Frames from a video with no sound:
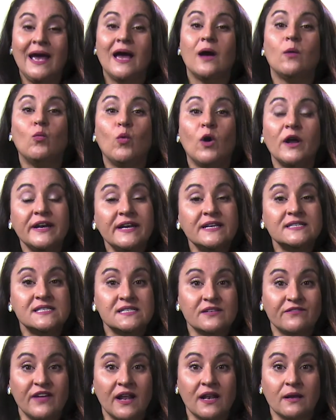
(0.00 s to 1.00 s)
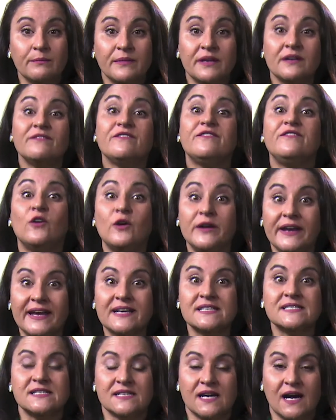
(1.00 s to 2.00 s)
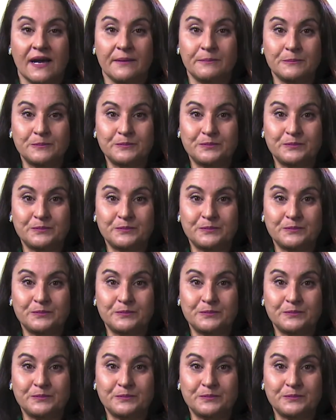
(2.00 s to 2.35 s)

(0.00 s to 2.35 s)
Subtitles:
and what needs development for next time.